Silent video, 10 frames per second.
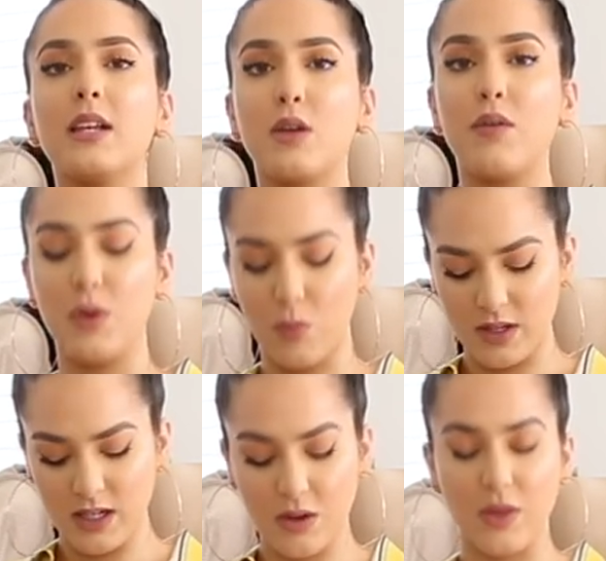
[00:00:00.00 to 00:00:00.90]
So if you
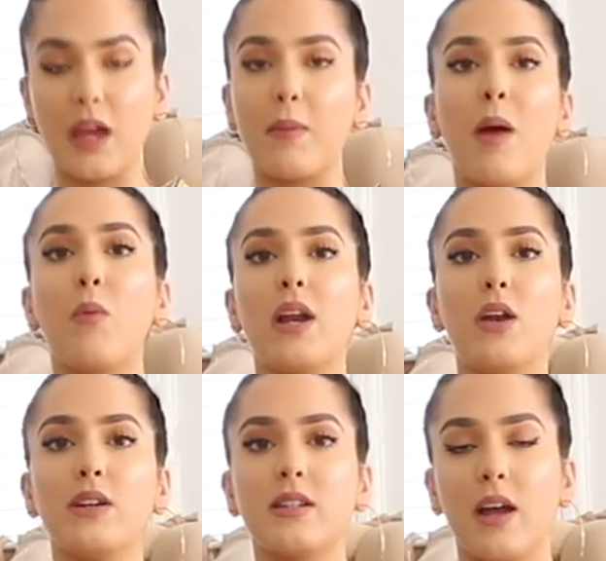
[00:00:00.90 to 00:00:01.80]
wanted to think about what it
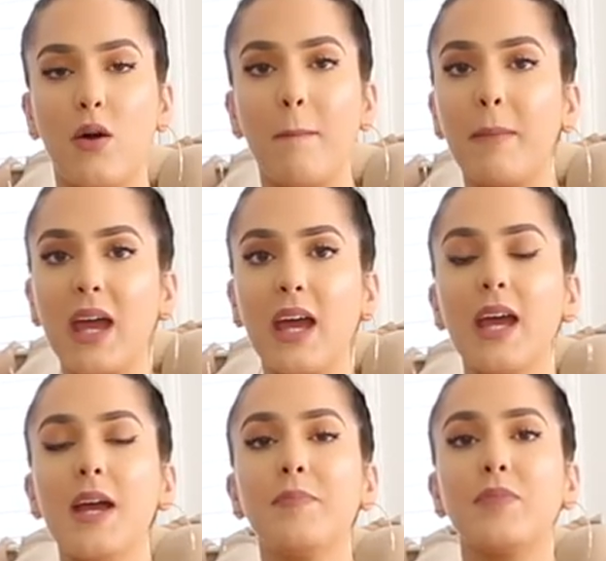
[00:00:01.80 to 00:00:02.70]
looks like on
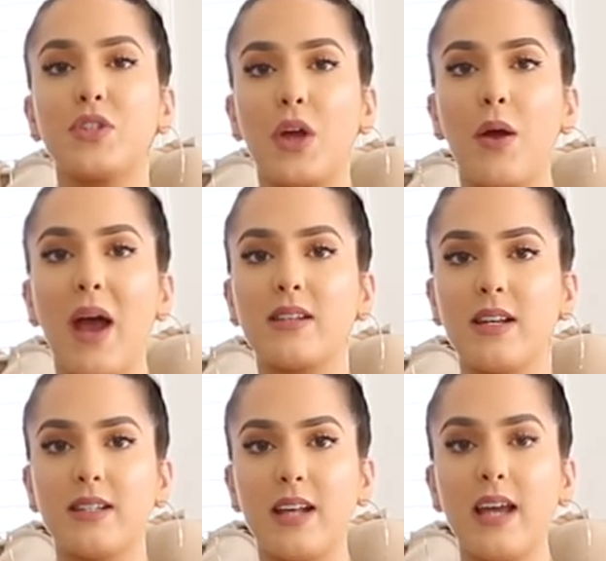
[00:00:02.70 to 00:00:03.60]
me, so as
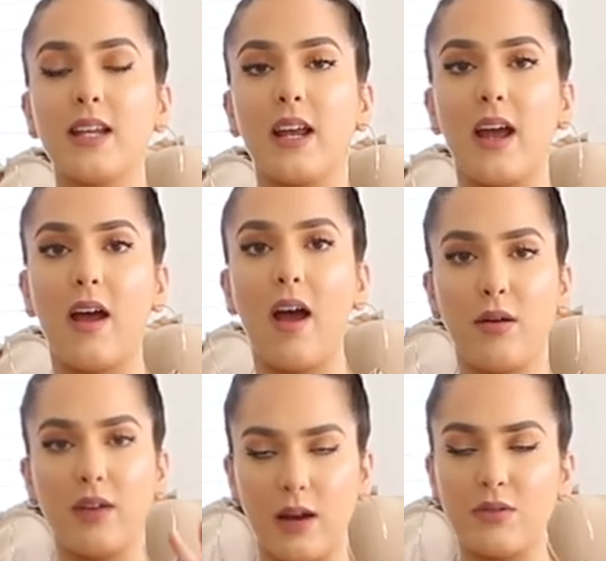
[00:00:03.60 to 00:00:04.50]
I said,
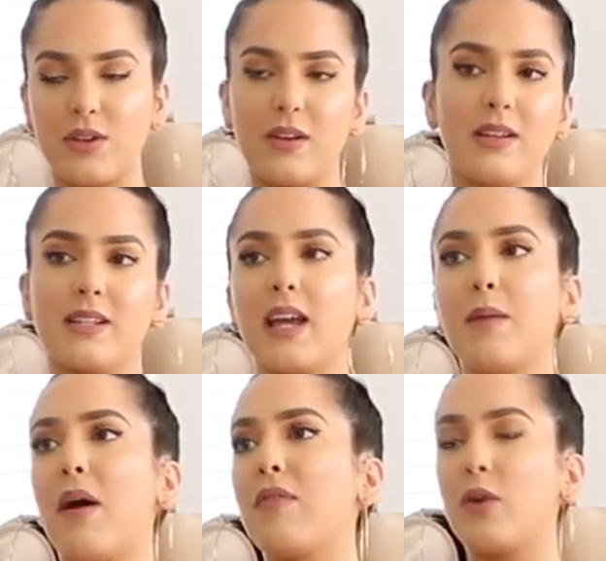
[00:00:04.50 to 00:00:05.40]
I'll get onto it in a
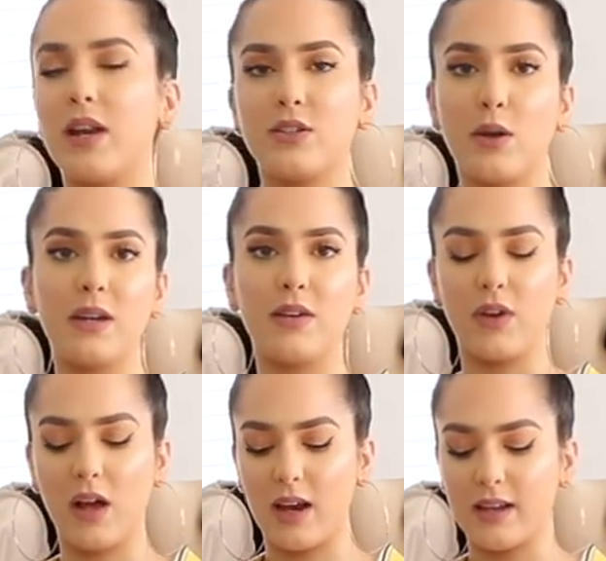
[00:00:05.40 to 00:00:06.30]
second, but I've got it in so many
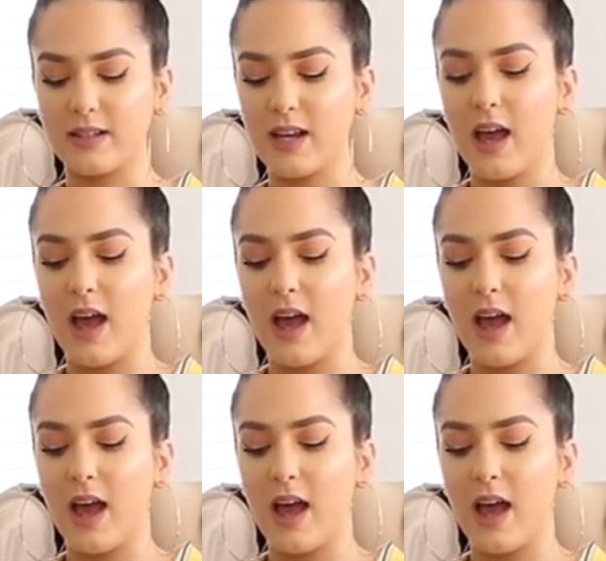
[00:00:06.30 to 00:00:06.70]
different colors.